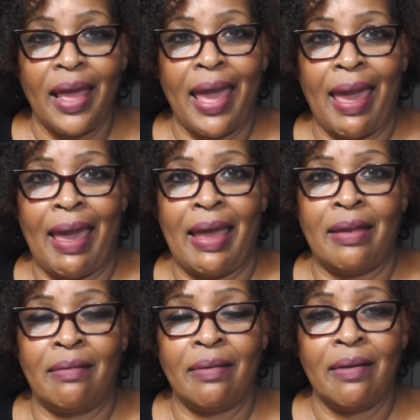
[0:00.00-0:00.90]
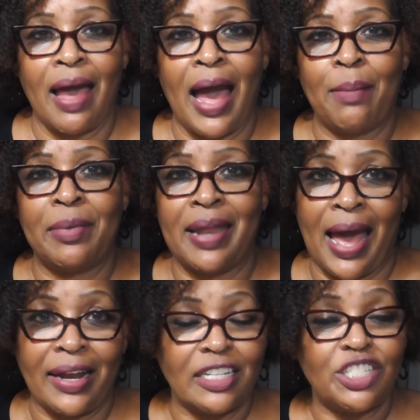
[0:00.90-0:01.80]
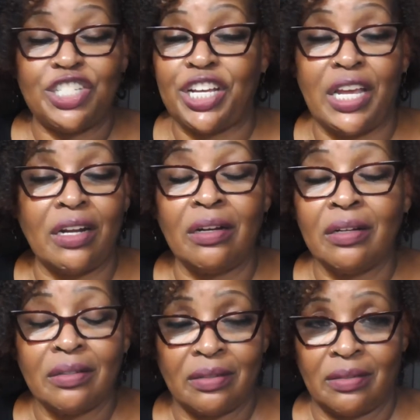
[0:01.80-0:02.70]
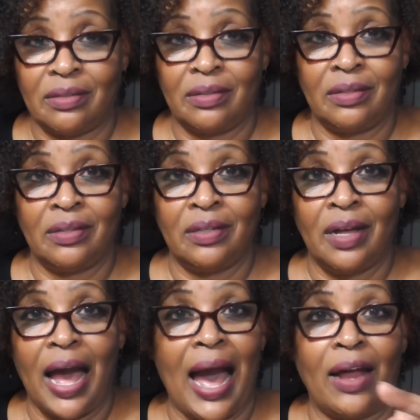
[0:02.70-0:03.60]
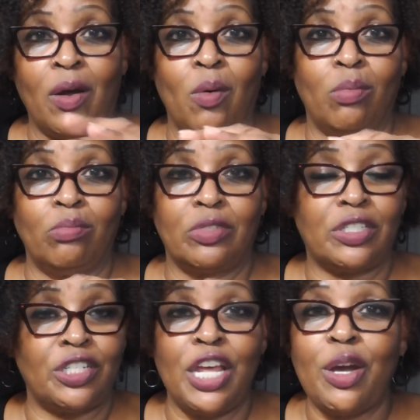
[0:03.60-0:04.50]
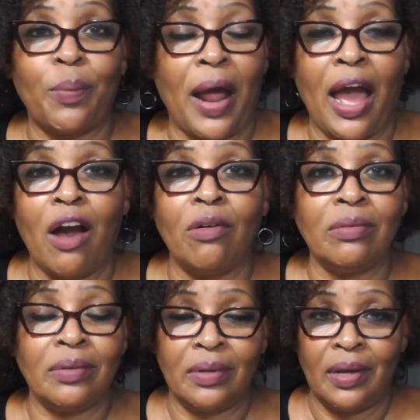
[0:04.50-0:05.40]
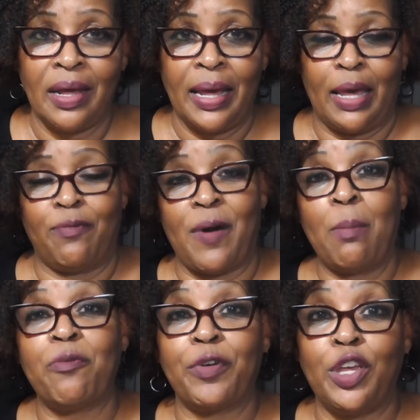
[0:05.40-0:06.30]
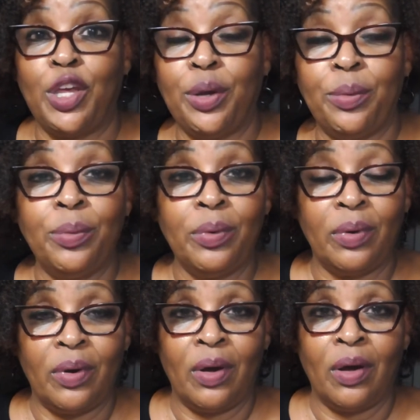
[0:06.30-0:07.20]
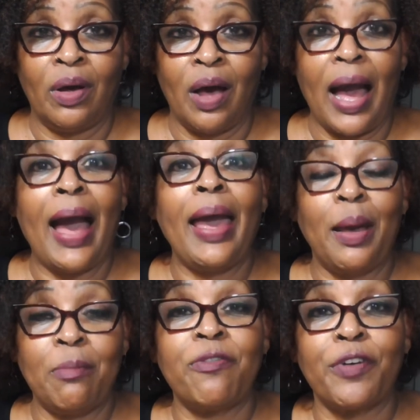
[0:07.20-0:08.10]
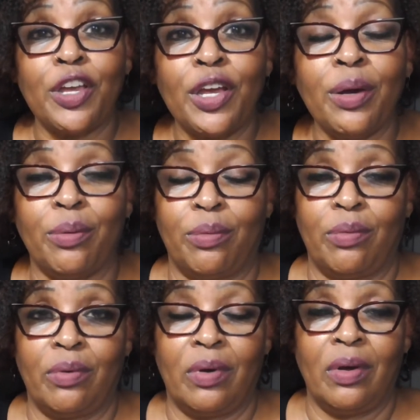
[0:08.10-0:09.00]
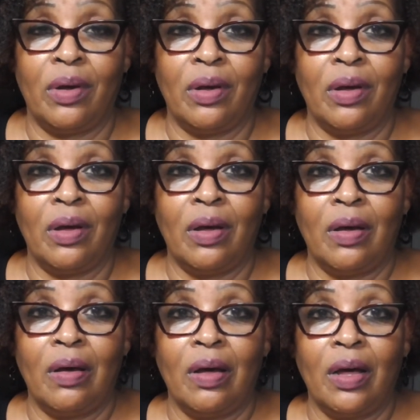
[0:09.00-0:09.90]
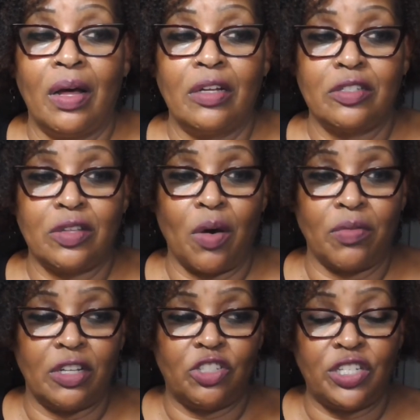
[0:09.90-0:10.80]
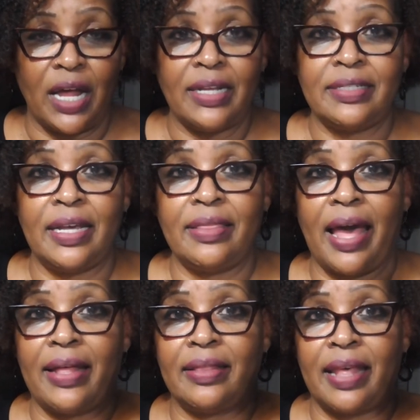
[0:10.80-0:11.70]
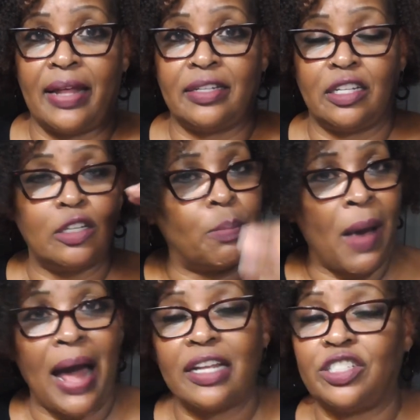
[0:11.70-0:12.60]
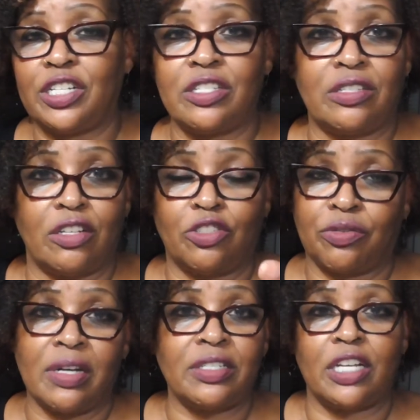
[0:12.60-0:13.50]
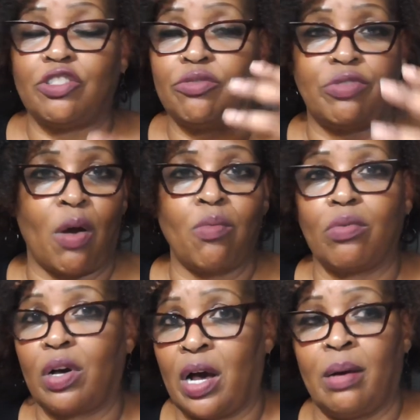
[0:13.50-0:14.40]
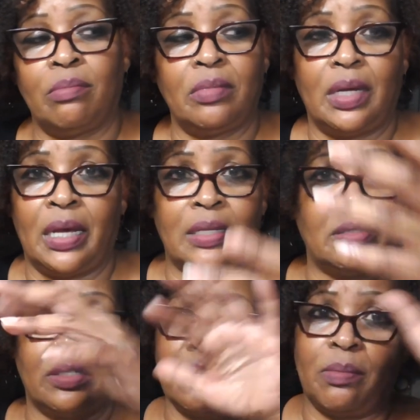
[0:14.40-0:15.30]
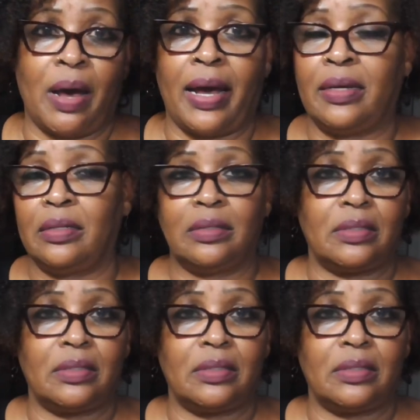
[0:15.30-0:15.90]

And I'm not a cheater. I don't sneak around. If I'm for you, I am for you. So the jealousy that demolishes the trust issue, don't come into my